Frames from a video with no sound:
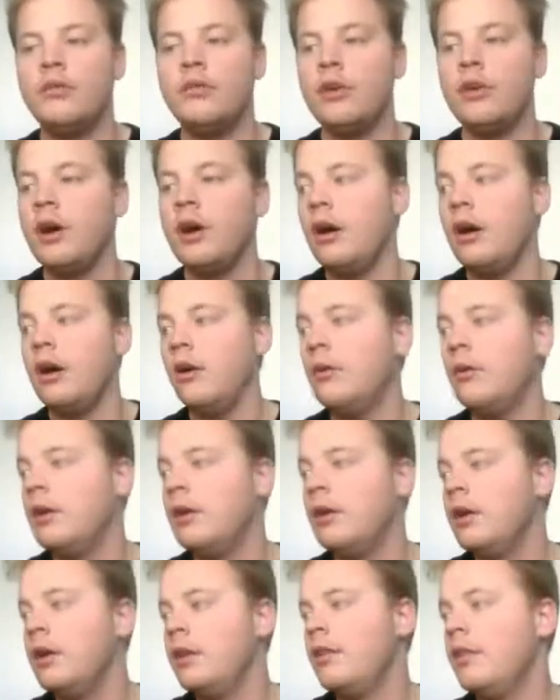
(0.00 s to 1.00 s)
So
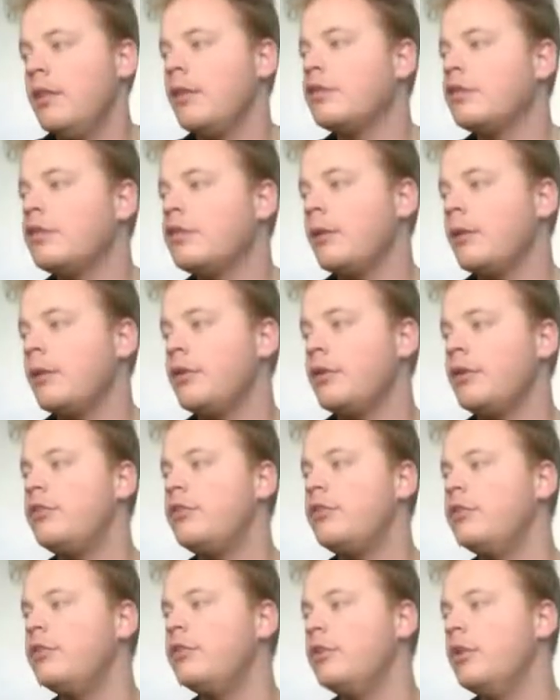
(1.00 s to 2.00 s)
that's just
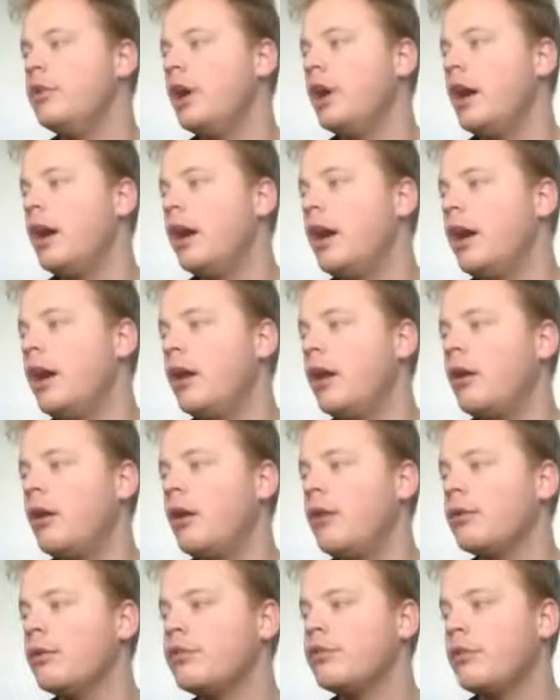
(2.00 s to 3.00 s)
something to
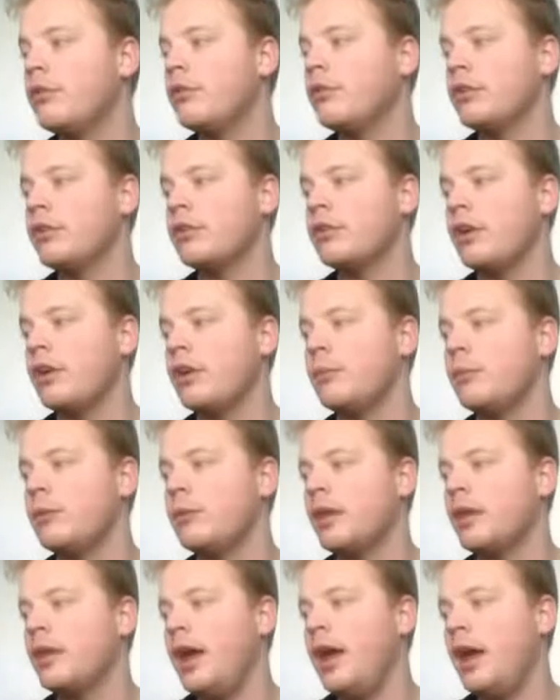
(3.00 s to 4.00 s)
know. So for
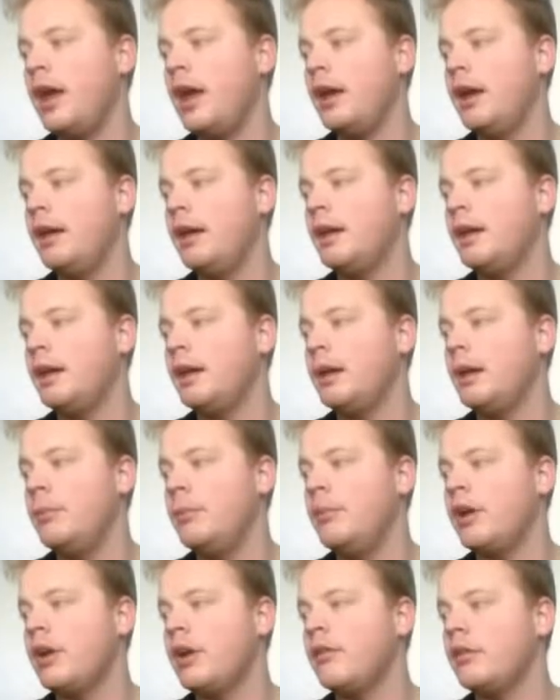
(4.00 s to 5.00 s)
example, Kate
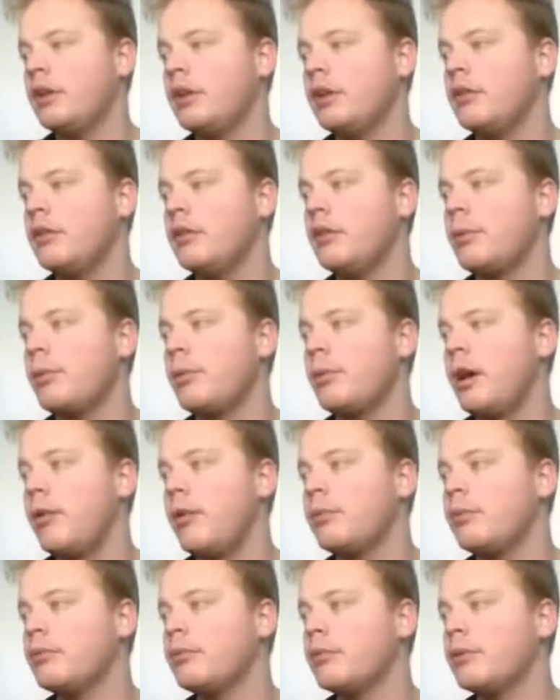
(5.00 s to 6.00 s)
is having a little
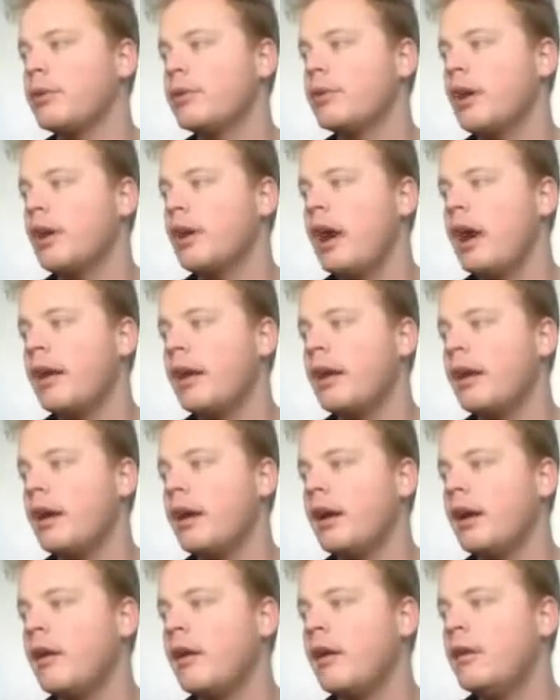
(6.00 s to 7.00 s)
problems with the
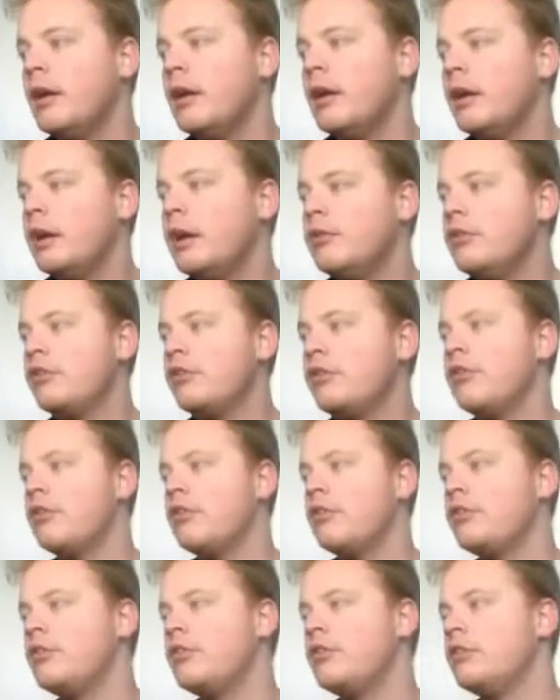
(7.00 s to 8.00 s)
audio. She
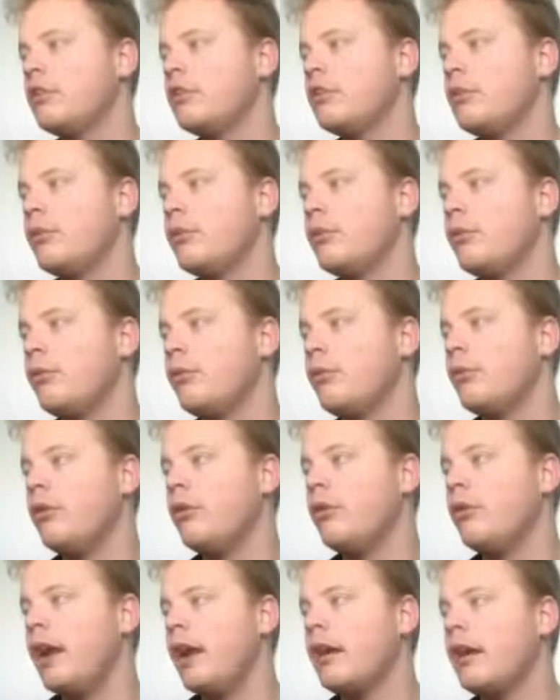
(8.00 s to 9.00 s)
says that she's in a
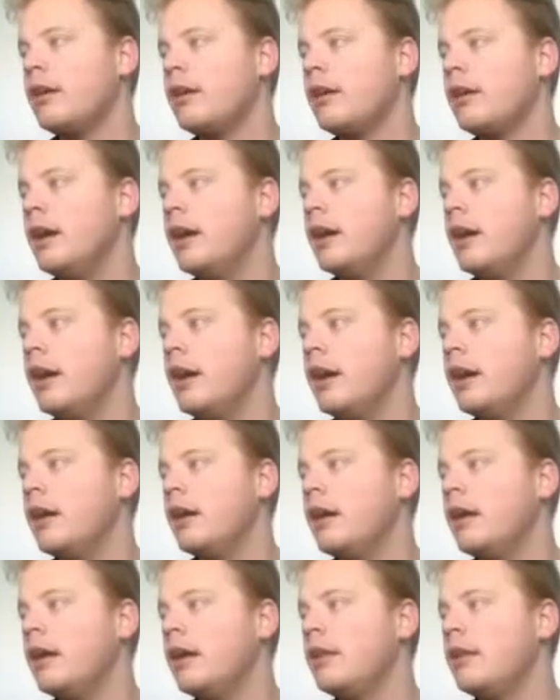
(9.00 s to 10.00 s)
rural area
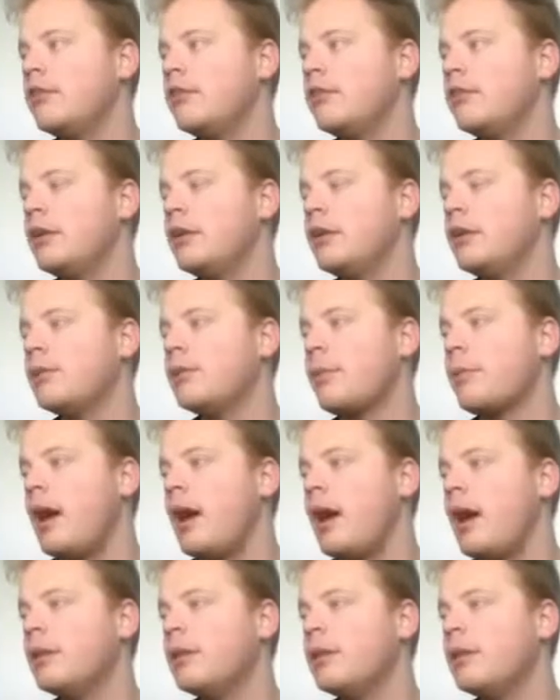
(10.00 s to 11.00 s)
and speed is a
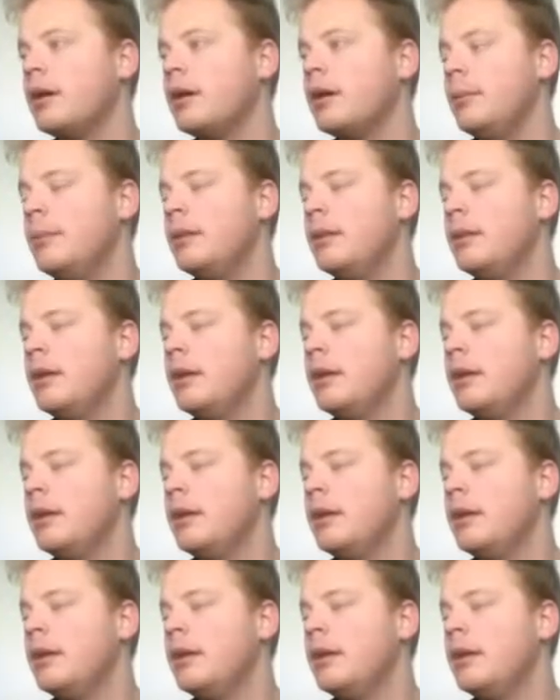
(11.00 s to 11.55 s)
problem.